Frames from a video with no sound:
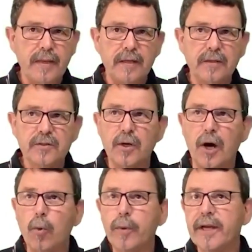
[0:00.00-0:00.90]
So
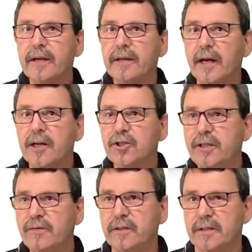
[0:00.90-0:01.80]
how we can
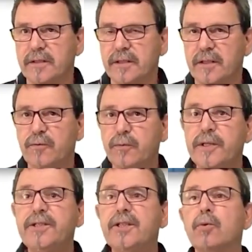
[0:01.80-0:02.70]
achieve this if we
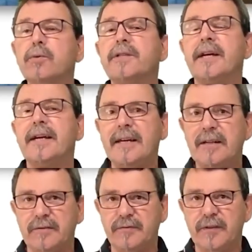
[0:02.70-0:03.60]
don't
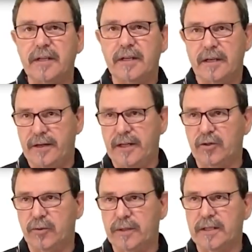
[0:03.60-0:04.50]
have
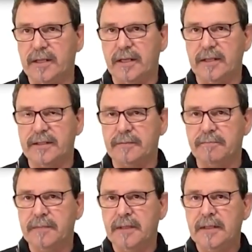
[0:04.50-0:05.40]
natural daylight?
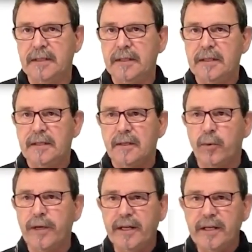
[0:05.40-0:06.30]

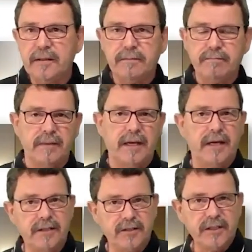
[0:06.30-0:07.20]
We need
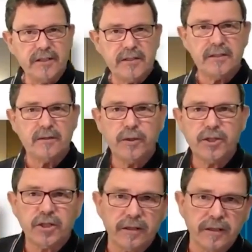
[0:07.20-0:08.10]
LEDs which
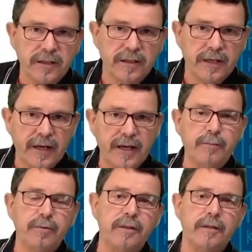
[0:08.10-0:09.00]
are
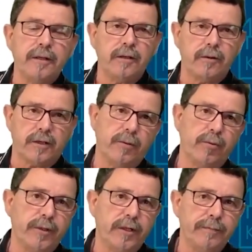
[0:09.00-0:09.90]
able or
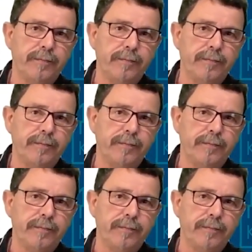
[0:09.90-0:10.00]
capable